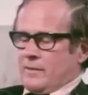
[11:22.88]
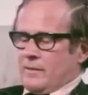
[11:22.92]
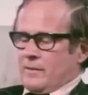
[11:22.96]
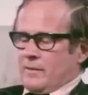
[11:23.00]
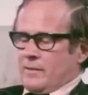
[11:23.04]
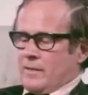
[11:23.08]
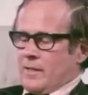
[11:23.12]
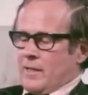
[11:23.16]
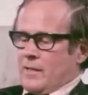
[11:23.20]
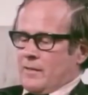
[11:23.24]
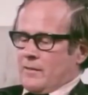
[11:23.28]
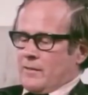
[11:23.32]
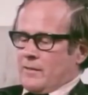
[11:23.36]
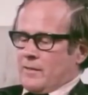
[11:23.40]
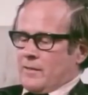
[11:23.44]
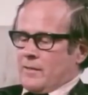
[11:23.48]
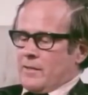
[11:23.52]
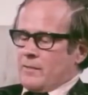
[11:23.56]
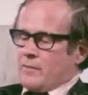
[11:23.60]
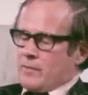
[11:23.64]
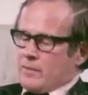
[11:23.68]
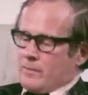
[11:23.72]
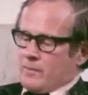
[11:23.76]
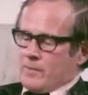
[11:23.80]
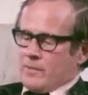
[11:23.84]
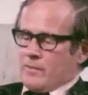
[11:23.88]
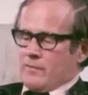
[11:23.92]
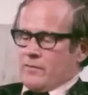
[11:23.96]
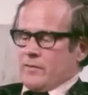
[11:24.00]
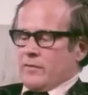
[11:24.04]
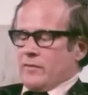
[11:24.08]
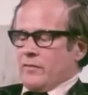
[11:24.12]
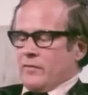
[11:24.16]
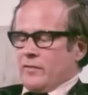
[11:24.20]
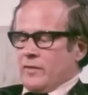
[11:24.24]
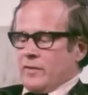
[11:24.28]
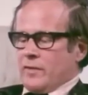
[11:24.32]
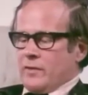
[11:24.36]
Now, it seems to me
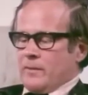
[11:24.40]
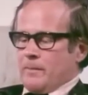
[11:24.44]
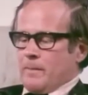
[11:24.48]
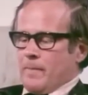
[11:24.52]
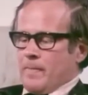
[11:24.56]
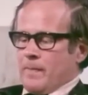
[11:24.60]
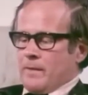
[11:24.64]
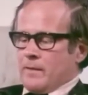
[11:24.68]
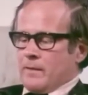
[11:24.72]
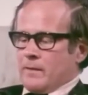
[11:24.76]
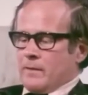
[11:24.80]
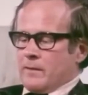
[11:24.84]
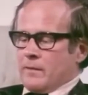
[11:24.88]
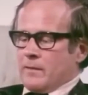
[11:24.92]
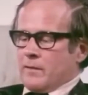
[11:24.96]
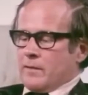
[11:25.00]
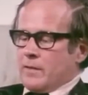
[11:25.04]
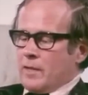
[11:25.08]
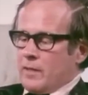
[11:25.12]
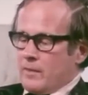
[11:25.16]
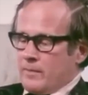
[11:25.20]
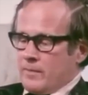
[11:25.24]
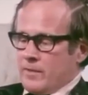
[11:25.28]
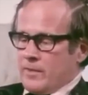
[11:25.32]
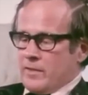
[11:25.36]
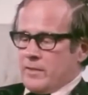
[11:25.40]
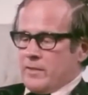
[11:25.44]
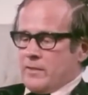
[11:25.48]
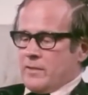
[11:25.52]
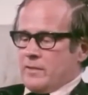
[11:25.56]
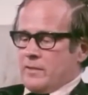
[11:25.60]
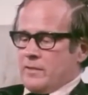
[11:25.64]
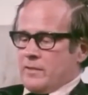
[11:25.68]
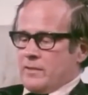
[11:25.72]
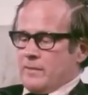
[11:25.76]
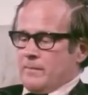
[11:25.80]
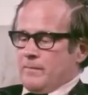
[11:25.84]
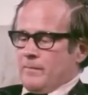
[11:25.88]
that the
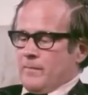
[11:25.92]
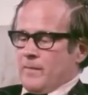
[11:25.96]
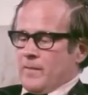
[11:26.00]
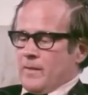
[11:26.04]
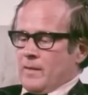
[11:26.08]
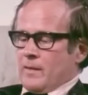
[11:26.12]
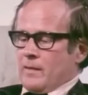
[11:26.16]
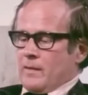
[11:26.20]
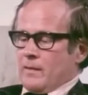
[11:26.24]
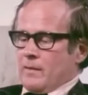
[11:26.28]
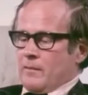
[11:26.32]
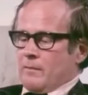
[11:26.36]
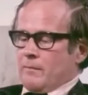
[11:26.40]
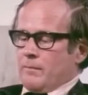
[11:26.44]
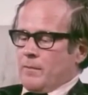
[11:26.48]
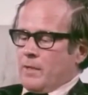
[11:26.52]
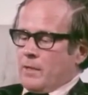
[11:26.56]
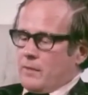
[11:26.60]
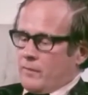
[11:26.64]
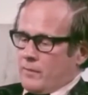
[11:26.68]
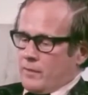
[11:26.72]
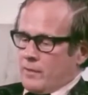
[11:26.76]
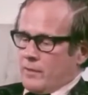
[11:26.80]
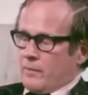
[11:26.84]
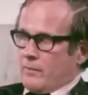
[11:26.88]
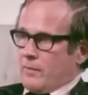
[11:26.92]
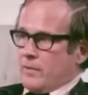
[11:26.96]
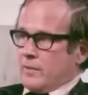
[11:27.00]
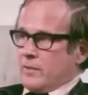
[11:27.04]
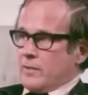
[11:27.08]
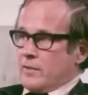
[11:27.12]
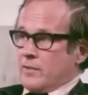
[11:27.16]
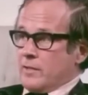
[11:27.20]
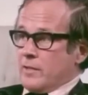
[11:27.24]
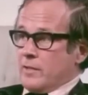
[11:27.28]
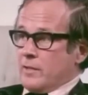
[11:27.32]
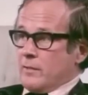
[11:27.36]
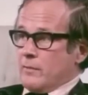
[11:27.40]
determinist can perfectly well
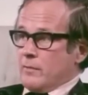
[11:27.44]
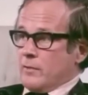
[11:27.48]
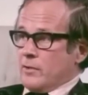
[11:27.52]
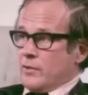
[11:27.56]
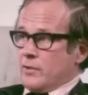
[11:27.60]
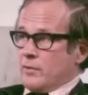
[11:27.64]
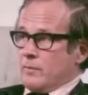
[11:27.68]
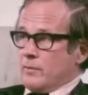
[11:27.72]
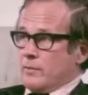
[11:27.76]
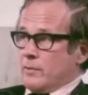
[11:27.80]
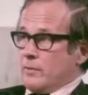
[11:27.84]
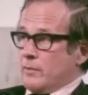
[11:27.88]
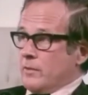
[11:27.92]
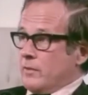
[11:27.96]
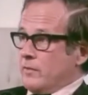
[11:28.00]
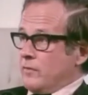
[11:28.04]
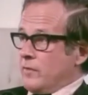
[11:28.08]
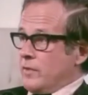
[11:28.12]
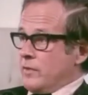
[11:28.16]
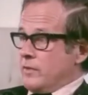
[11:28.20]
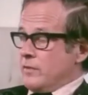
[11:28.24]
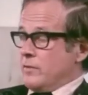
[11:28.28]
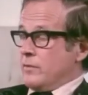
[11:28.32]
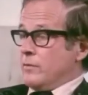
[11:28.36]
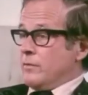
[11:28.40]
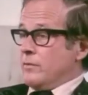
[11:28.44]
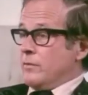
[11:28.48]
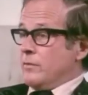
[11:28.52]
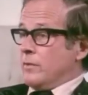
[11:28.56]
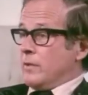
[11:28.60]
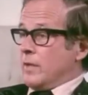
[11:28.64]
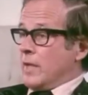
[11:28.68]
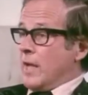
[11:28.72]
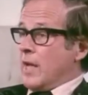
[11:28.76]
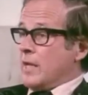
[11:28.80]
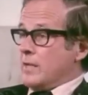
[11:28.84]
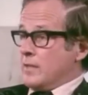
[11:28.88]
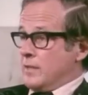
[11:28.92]
distinguish between these two
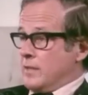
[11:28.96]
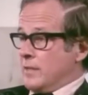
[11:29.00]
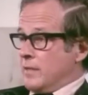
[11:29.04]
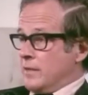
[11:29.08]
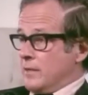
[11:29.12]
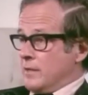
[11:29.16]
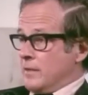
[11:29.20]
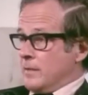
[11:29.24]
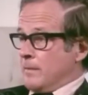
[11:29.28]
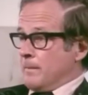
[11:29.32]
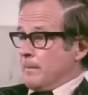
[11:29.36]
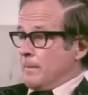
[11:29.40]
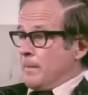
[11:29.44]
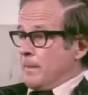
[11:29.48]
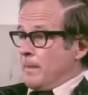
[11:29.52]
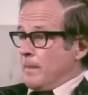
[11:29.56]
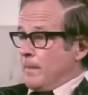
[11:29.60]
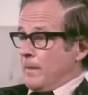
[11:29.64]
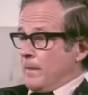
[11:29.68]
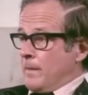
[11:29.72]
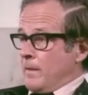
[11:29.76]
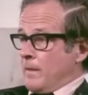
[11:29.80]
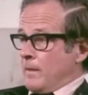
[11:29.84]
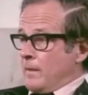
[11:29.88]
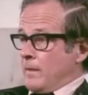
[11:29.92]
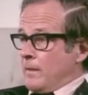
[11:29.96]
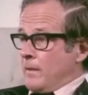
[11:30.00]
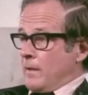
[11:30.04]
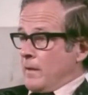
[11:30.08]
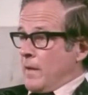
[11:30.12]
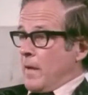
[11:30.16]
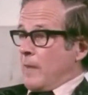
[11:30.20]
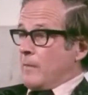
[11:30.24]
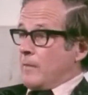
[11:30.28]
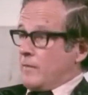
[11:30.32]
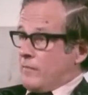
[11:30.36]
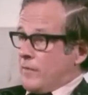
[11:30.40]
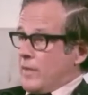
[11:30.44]
cases.
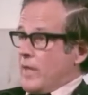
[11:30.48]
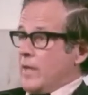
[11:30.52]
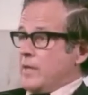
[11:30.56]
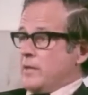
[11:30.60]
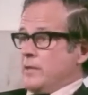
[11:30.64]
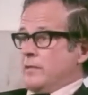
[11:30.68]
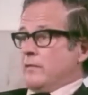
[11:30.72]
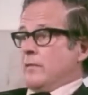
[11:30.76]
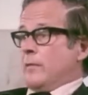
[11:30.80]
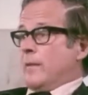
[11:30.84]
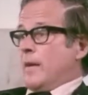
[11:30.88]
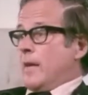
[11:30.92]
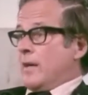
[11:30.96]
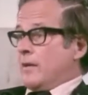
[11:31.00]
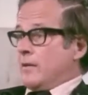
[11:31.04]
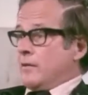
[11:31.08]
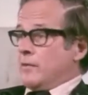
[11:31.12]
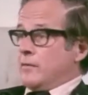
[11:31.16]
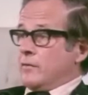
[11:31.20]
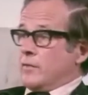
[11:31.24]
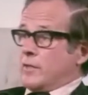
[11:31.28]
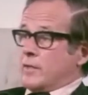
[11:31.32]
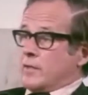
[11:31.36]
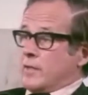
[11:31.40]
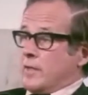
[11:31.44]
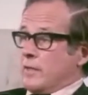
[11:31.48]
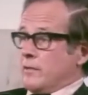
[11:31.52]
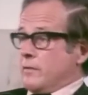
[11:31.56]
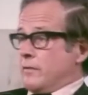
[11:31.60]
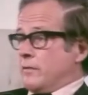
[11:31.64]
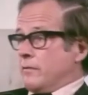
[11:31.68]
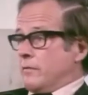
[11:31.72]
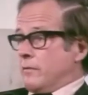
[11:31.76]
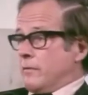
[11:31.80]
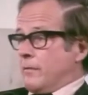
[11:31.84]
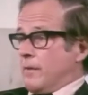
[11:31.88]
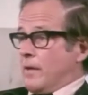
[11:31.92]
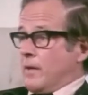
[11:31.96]
I mean, the case of the man who just goes
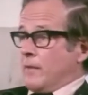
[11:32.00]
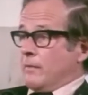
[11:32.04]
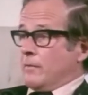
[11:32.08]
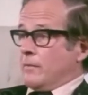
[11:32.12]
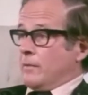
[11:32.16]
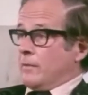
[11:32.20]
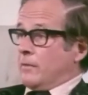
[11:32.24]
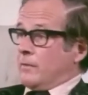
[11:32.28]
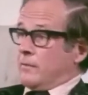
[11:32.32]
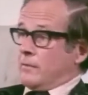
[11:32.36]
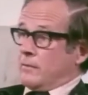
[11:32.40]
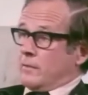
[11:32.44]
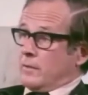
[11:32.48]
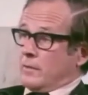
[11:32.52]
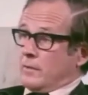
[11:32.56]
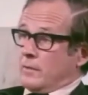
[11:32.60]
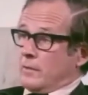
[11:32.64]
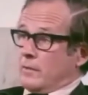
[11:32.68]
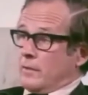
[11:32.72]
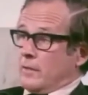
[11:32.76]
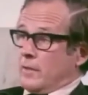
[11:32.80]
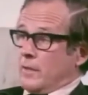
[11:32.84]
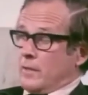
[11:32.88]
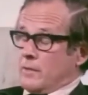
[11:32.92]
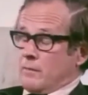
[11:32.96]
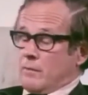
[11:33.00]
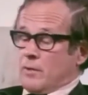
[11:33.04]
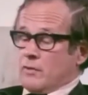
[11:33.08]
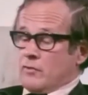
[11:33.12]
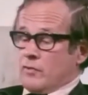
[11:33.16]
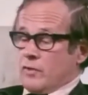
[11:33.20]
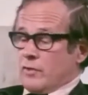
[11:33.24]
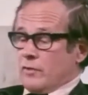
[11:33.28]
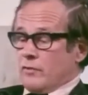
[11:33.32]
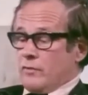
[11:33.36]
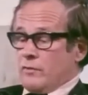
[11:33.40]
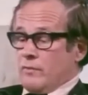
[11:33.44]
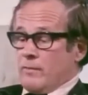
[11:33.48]
into a pub, has one
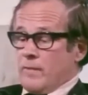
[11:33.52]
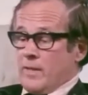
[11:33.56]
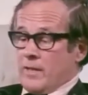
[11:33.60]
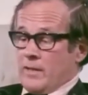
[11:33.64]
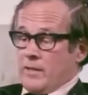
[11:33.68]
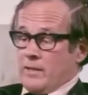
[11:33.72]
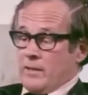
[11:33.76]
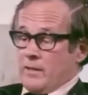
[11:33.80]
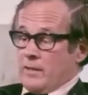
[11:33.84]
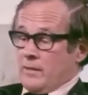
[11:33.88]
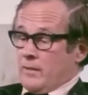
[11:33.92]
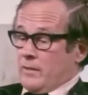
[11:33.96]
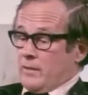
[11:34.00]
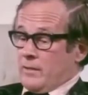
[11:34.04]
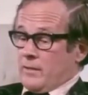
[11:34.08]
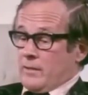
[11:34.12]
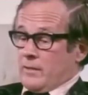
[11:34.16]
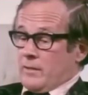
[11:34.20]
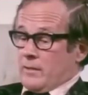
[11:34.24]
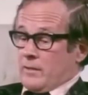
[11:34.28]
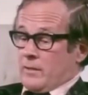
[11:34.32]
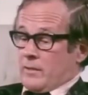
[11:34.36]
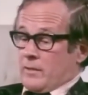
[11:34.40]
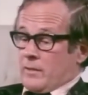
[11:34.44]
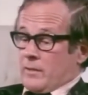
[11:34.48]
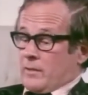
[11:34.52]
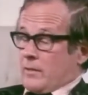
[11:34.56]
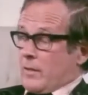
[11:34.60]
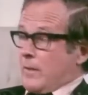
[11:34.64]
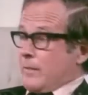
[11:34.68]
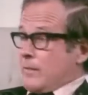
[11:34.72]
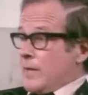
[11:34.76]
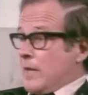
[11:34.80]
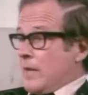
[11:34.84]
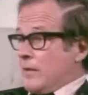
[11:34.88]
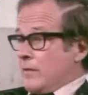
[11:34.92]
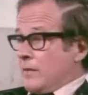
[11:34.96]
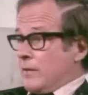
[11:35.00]
drink too many,
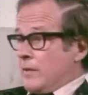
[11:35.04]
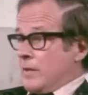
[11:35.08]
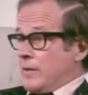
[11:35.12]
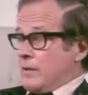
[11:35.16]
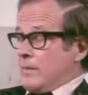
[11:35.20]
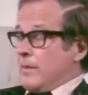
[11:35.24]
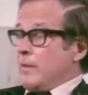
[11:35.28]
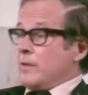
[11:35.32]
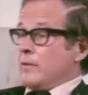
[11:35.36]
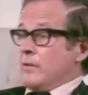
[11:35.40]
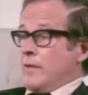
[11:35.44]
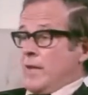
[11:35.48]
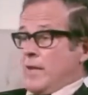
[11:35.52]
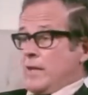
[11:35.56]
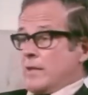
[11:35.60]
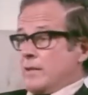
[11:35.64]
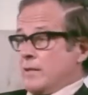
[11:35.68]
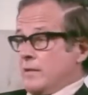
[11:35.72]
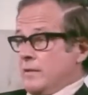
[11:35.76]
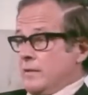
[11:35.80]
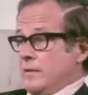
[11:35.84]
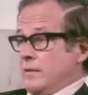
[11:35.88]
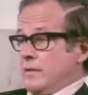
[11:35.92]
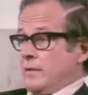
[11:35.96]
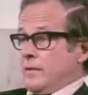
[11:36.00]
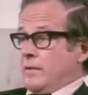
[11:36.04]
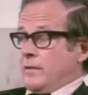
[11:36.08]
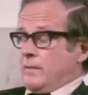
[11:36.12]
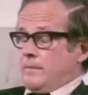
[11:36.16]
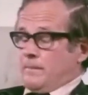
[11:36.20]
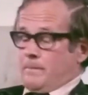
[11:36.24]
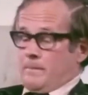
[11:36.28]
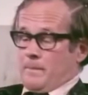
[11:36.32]
comes out and has a motor accident,